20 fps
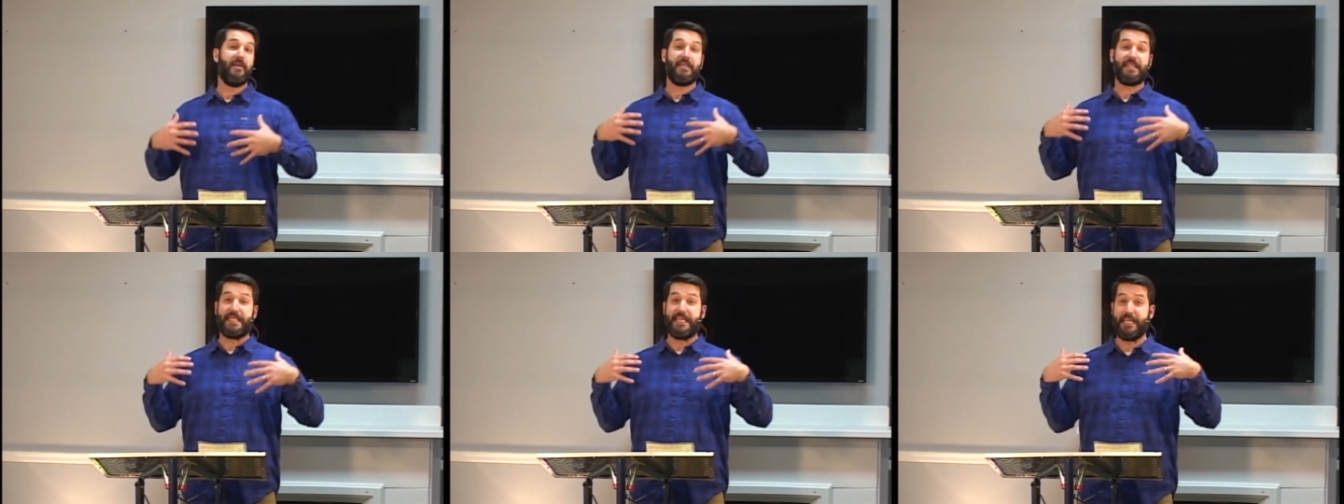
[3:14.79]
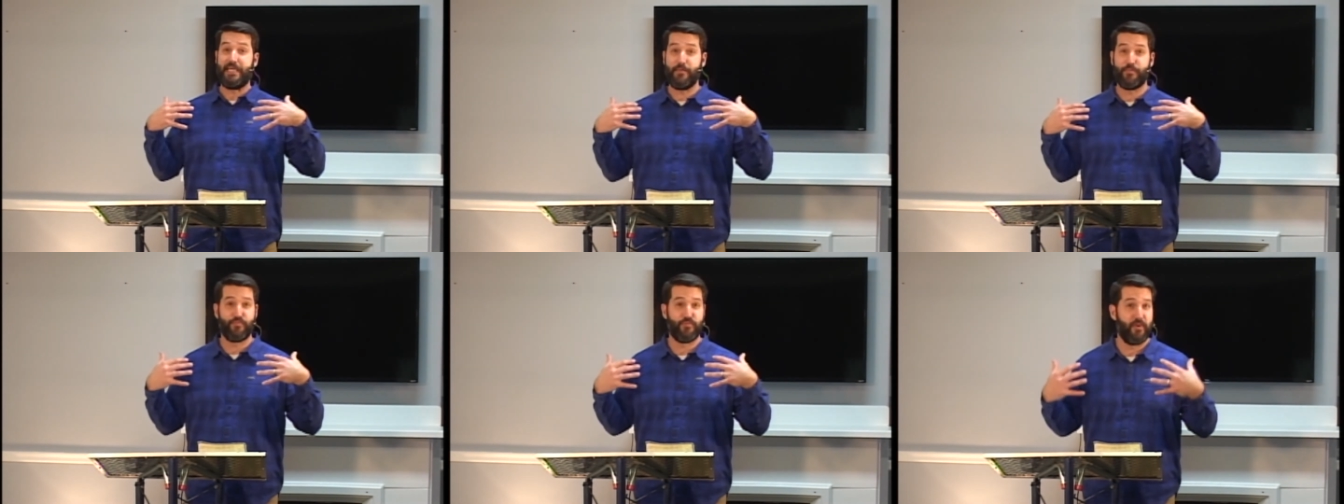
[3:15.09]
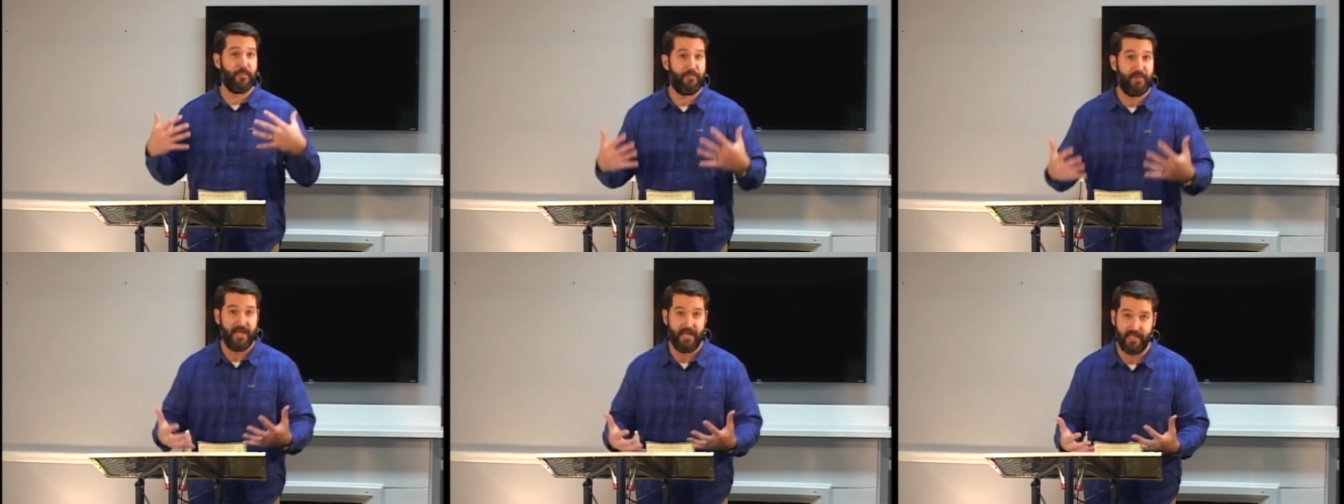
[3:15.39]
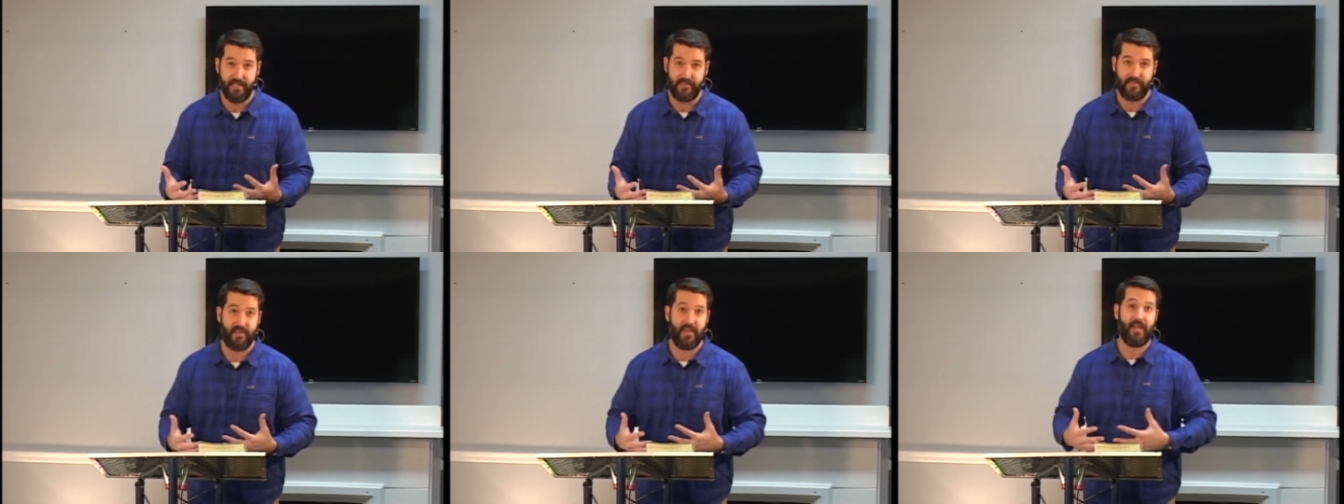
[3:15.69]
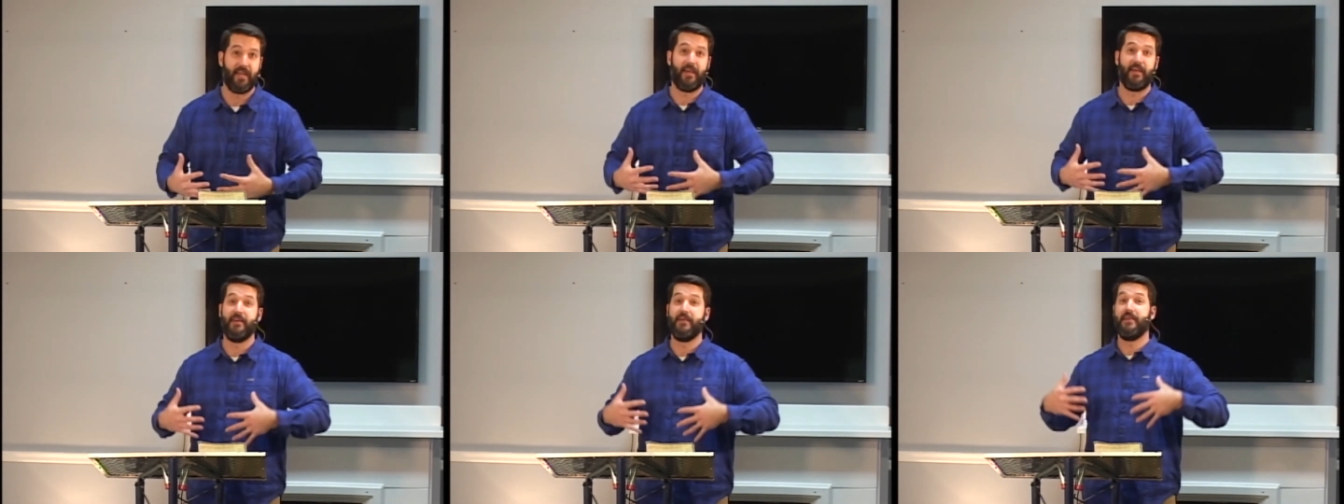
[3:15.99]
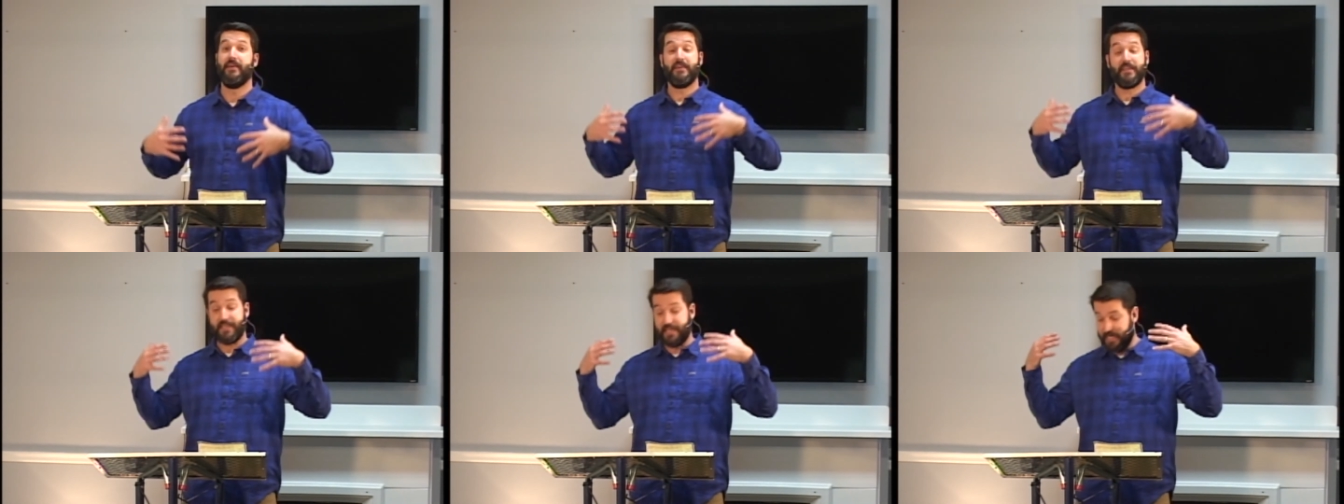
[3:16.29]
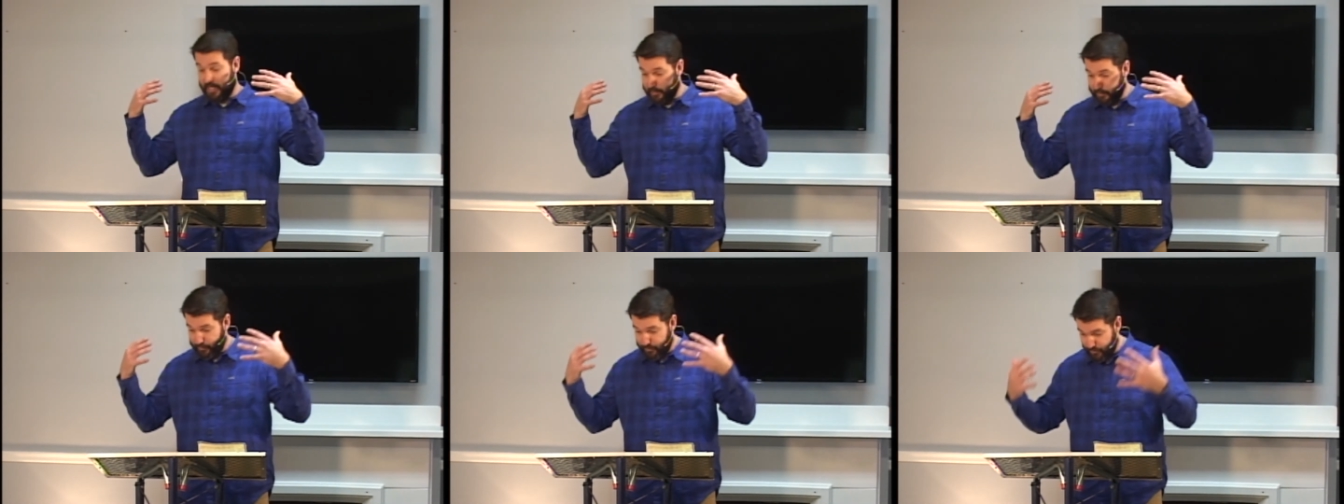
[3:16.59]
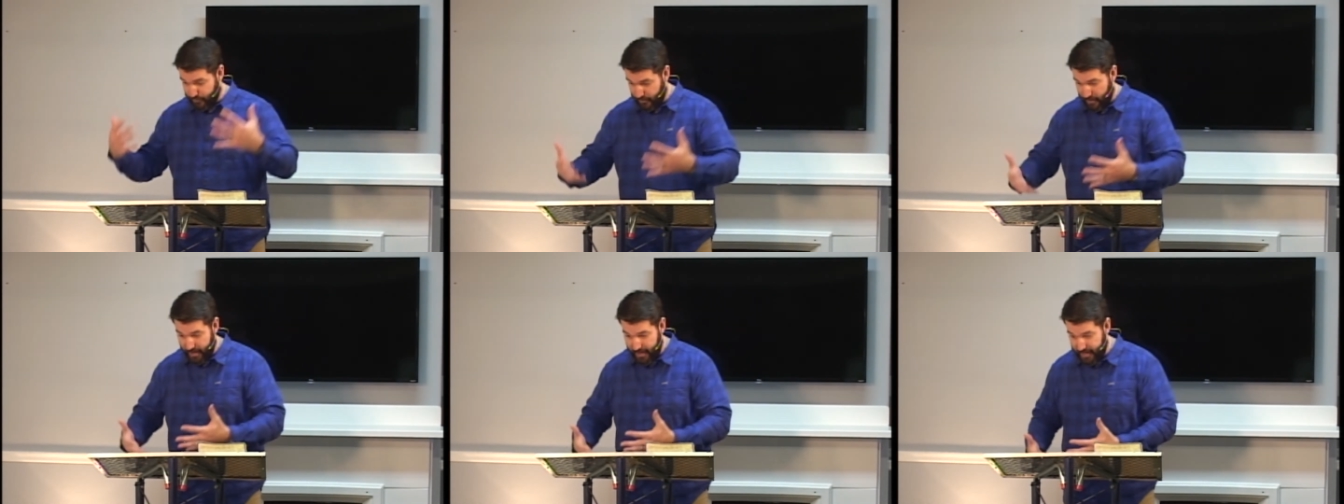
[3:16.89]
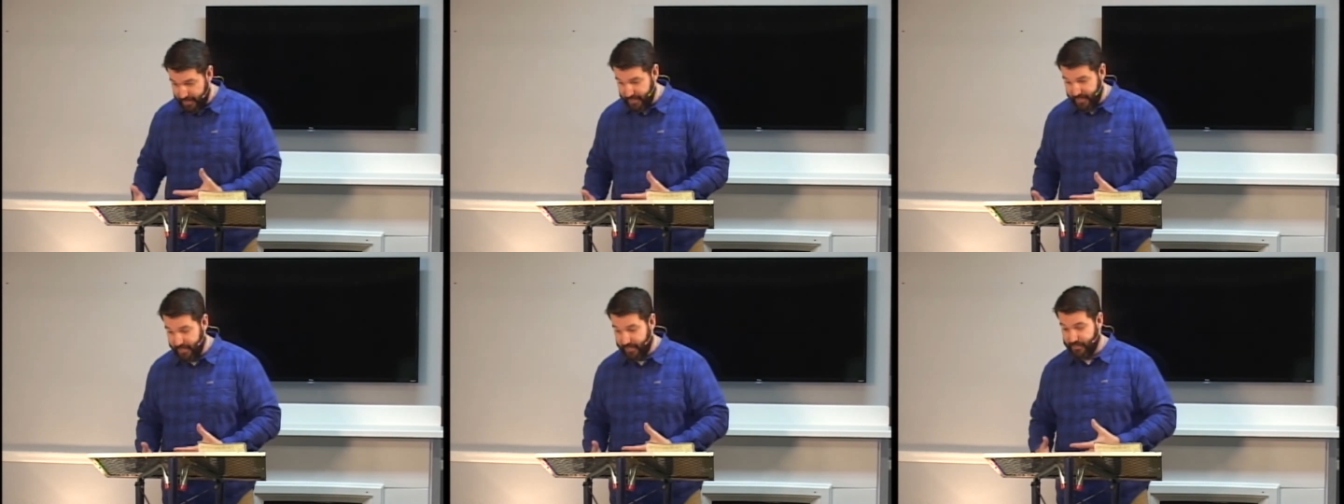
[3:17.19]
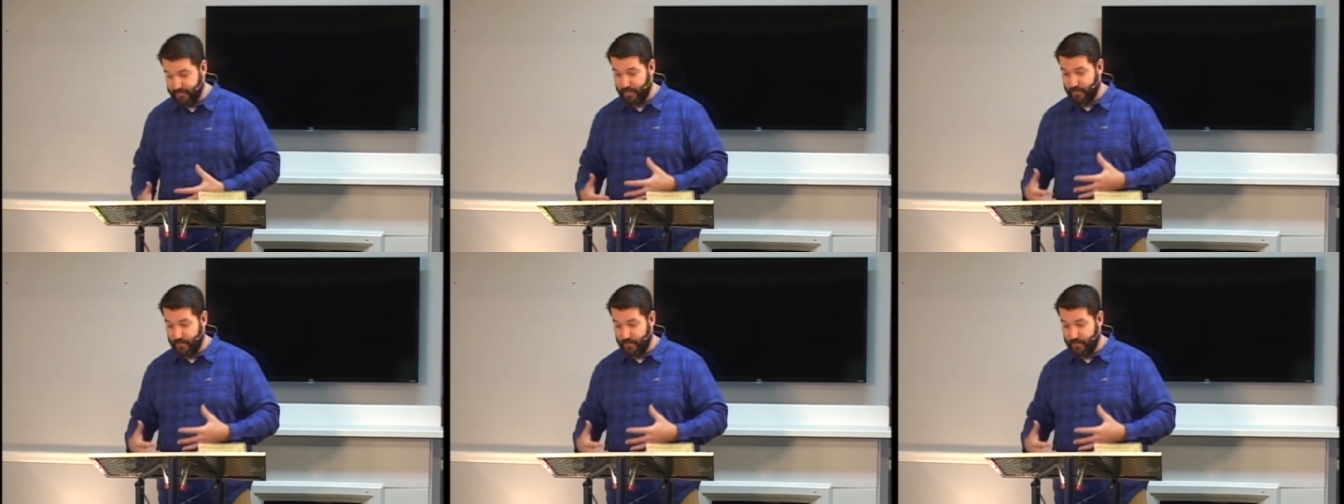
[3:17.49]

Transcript: Keep repenting. Keep praying.